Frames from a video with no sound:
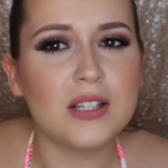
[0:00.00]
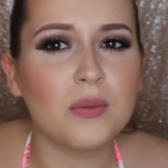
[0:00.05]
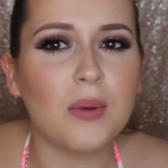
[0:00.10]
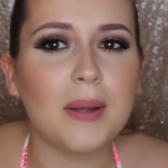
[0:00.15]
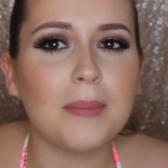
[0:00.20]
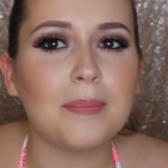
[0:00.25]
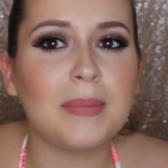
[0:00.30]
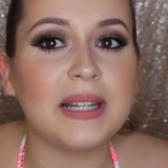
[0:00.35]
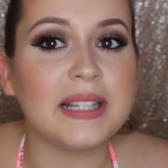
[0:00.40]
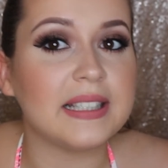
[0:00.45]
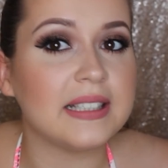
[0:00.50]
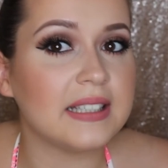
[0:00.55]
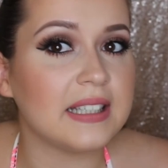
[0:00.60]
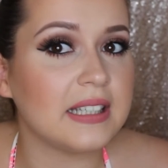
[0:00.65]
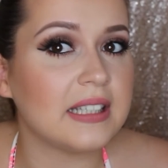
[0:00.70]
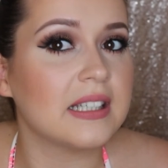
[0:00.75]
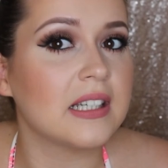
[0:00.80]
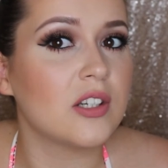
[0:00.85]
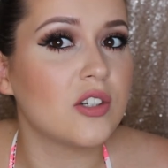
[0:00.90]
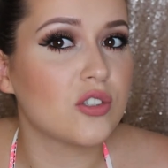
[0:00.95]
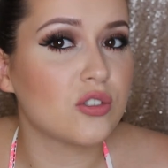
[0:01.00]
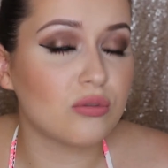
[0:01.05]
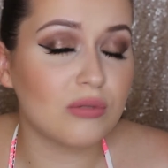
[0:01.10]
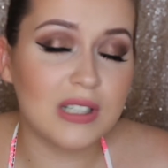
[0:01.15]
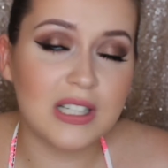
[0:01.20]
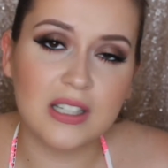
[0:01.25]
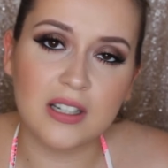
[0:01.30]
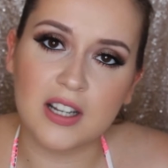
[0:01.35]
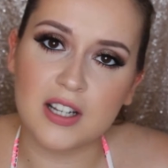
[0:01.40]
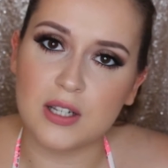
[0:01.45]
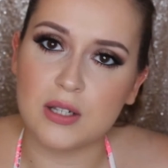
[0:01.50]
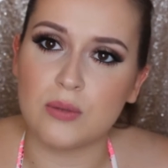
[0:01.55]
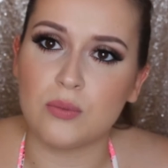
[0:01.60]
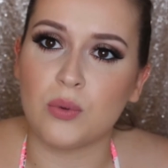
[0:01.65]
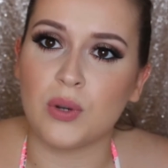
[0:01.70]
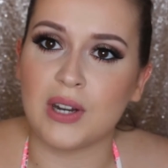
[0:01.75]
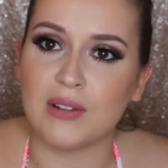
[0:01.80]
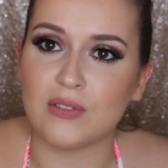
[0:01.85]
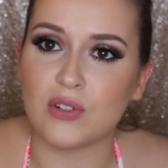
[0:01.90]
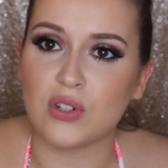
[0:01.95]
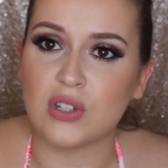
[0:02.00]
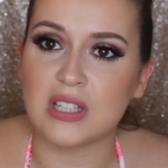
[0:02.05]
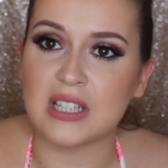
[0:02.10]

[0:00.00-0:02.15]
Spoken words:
quite pinky. It looks really nice when I've got a